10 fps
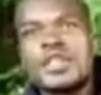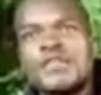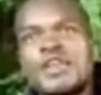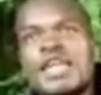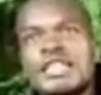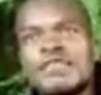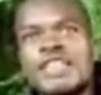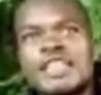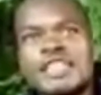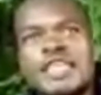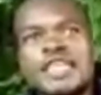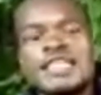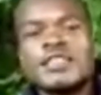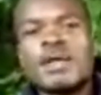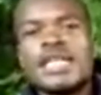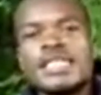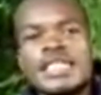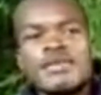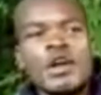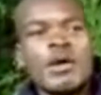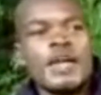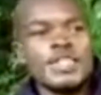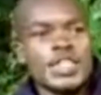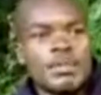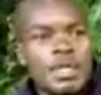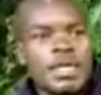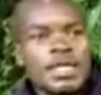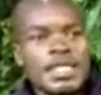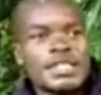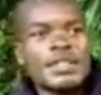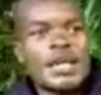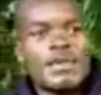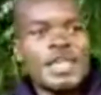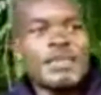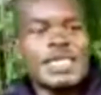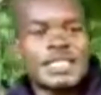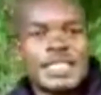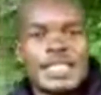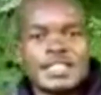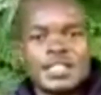So if we get 3 years, then somebody see him come out and shop, that would be the best thing.